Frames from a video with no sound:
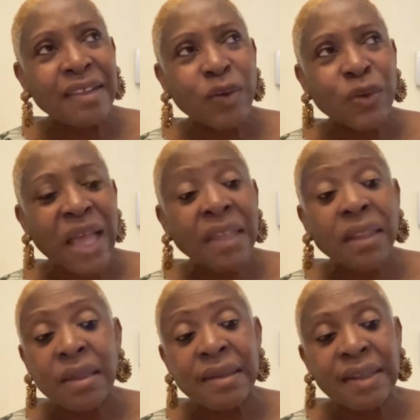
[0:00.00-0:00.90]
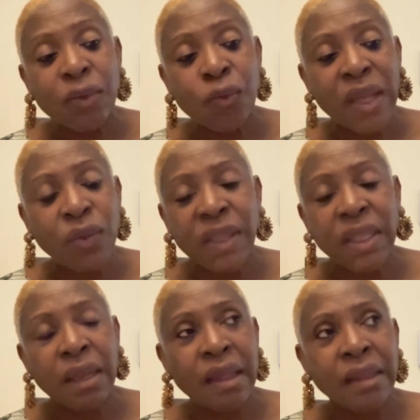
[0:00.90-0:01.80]
so that didn't sit well with
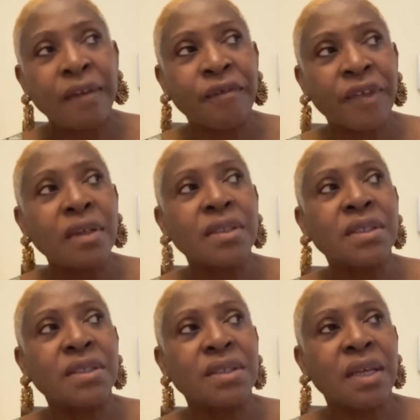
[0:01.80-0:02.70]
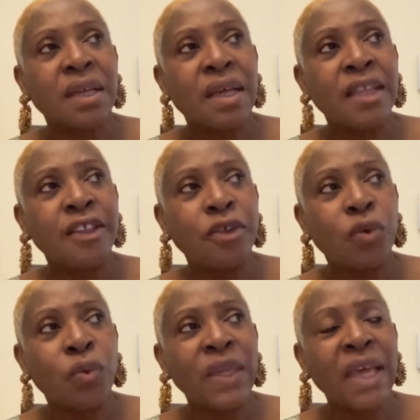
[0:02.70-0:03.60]
a lot of us. And,
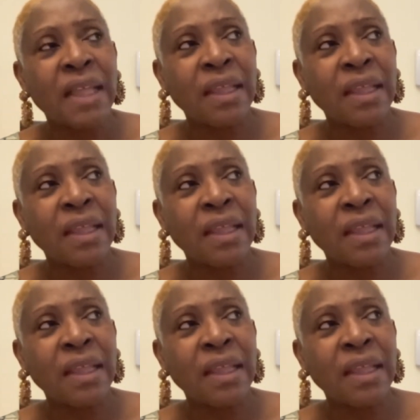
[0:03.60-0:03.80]
we had